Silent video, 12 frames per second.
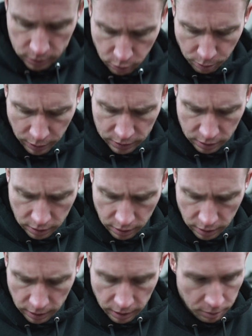Surprisingly
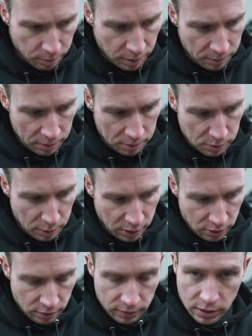a lot, but maybe it's
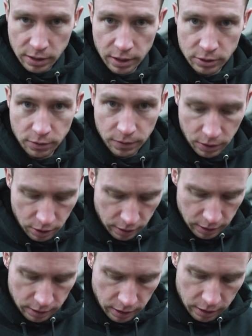because of the size of it
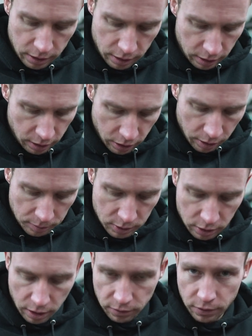and that the arms
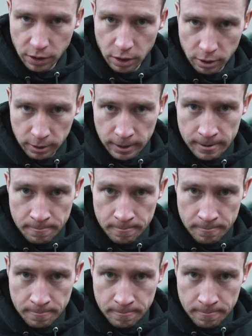are not very long.